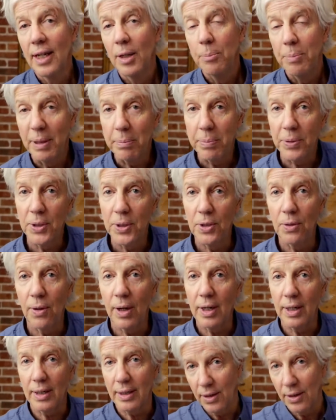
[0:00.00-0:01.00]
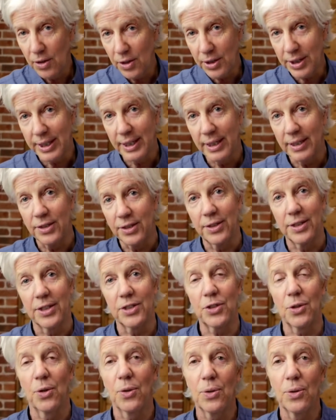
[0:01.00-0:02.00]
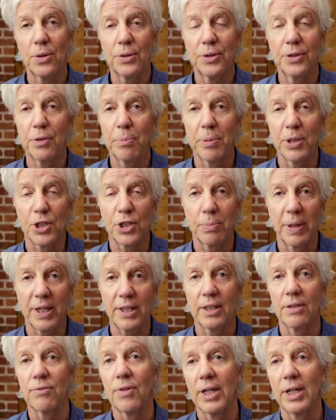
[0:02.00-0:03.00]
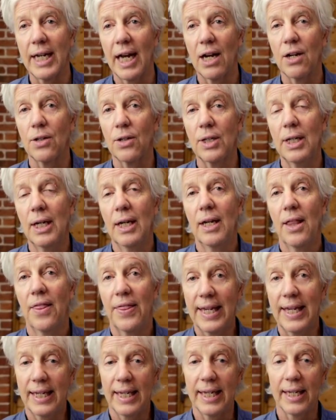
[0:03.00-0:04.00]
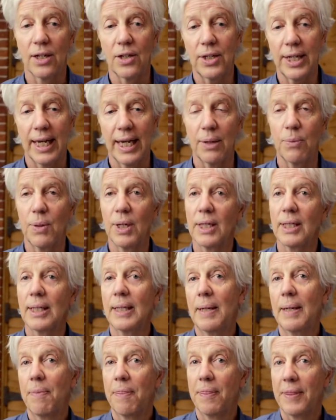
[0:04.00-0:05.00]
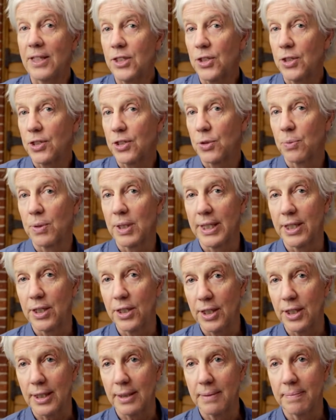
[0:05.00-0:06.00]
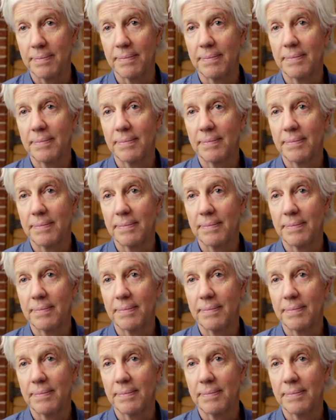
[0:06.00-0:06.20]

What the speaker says: people who are hooked into this whole new perspective are now thinking, okay, well, this looks really good.